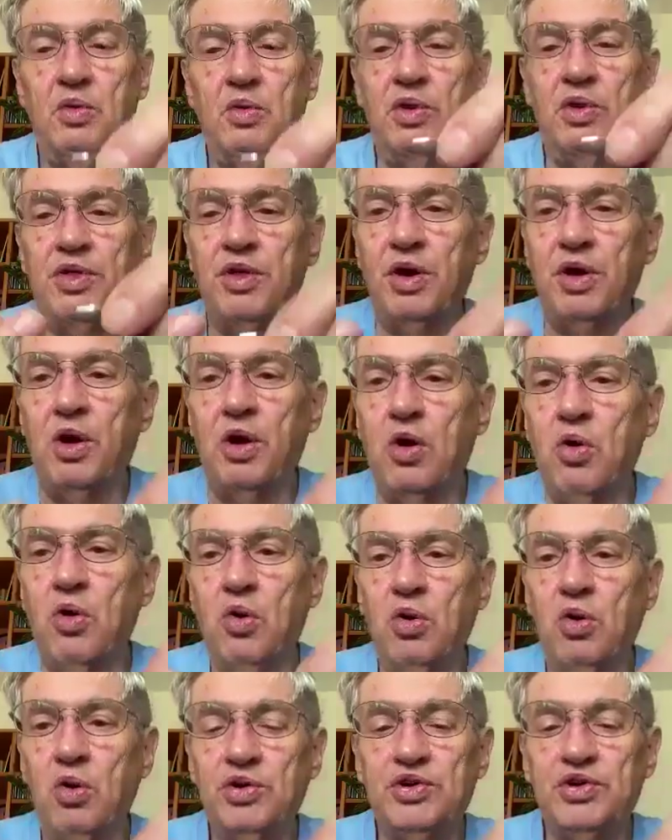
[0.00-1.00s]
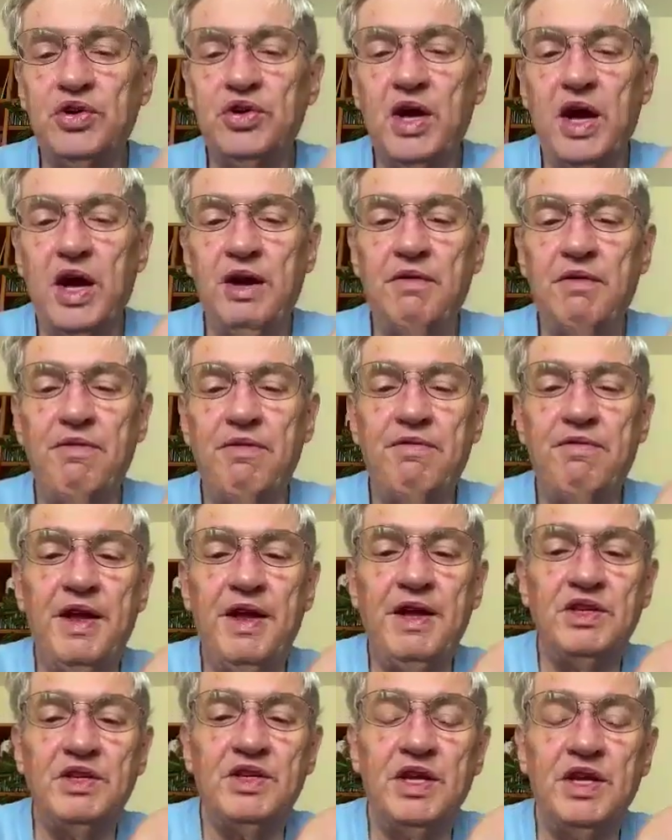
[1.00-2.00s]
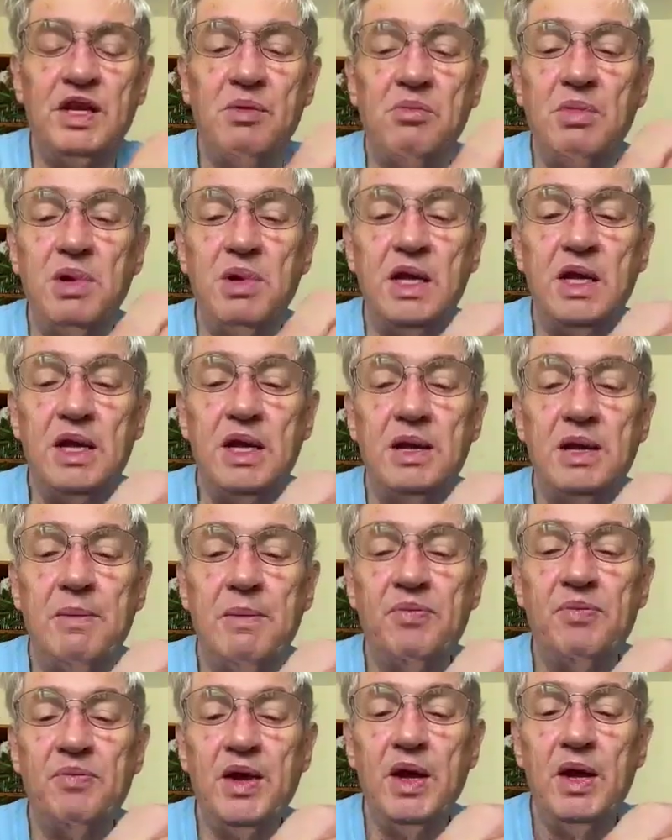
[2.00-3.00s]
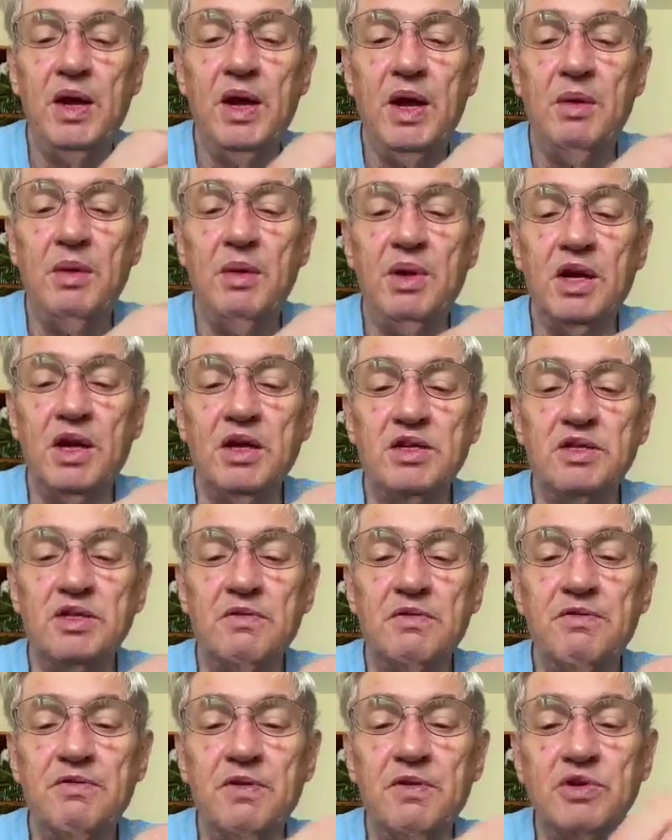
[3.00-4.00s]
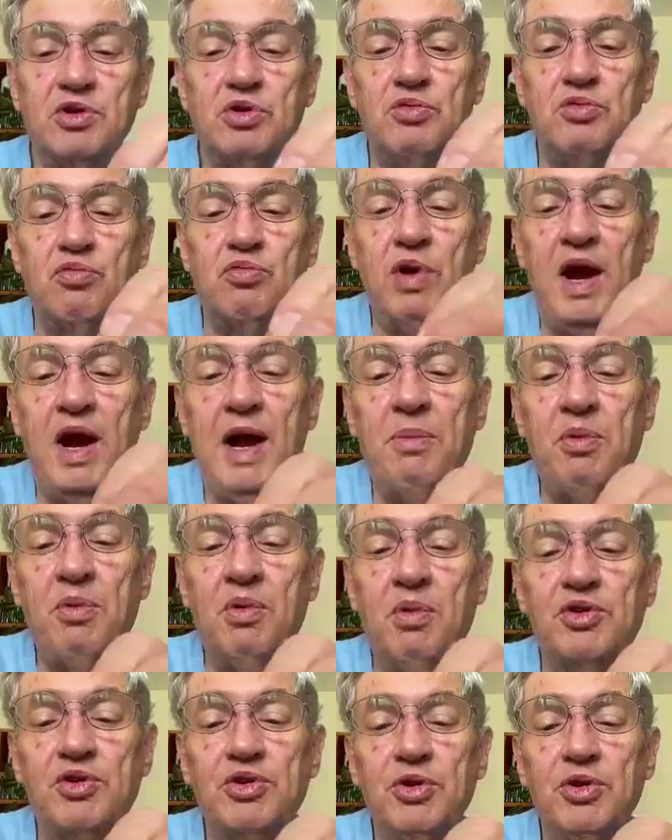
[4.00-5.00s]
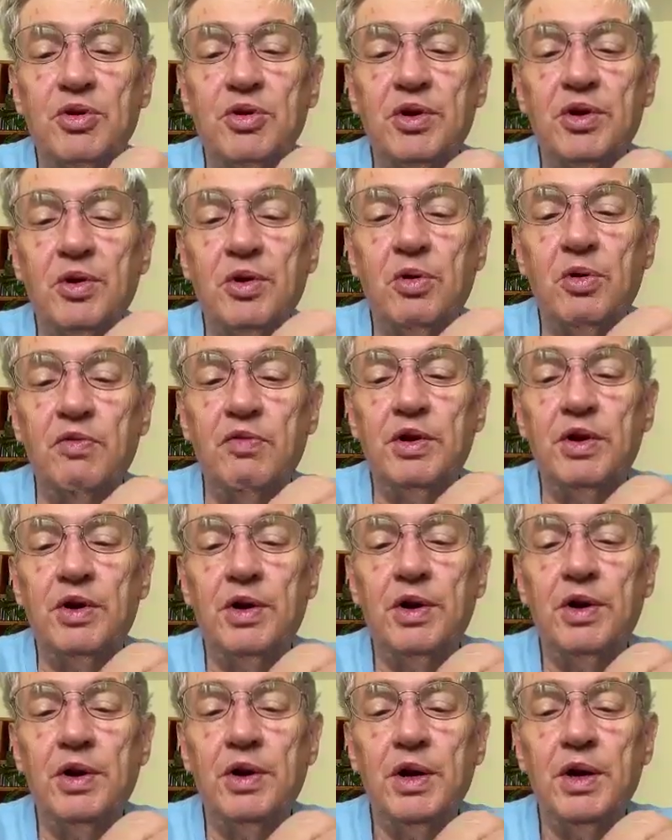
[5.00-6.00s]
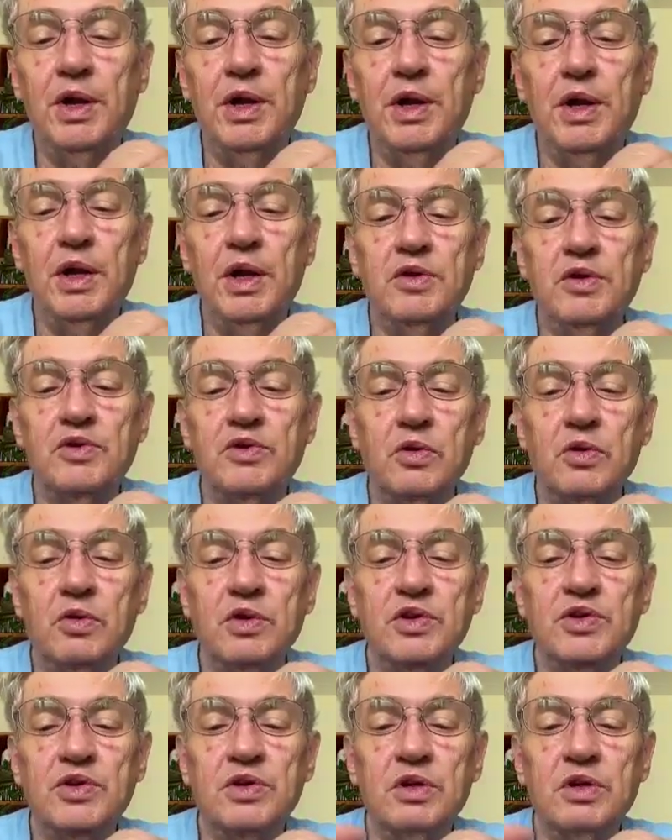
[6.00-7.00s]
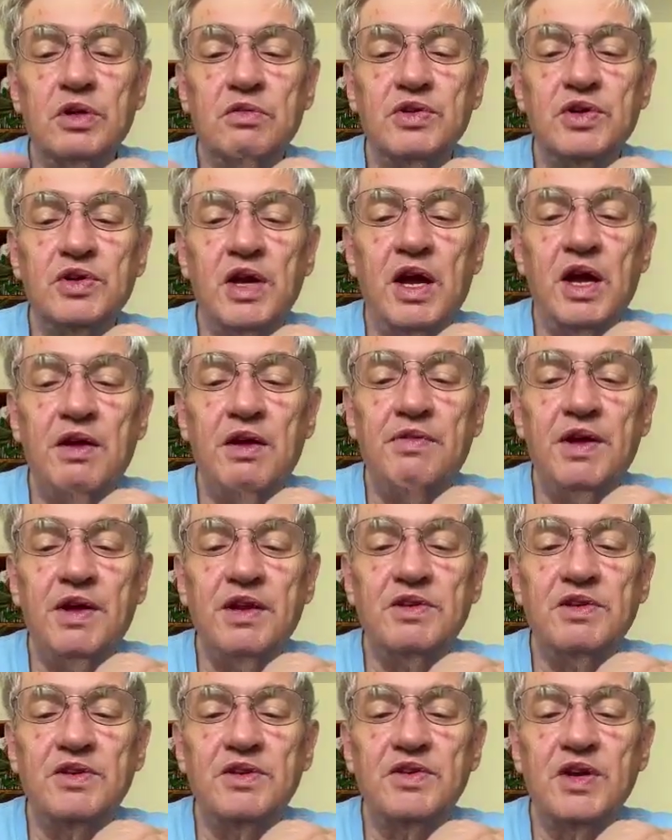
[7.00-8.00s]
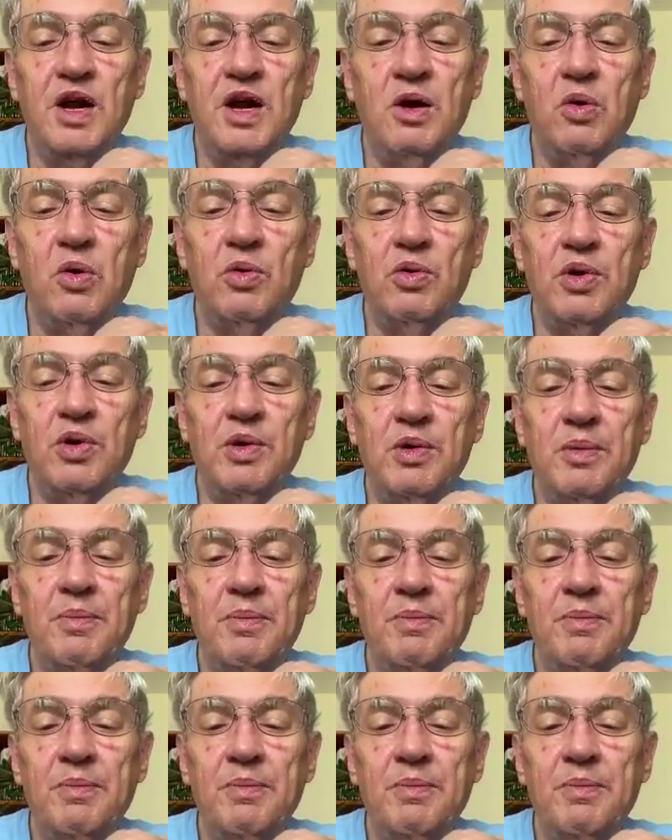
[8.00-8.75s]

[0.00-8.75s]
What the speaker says: with the gold side facing me, because the first wrap will turn it over, so the silver side faces out.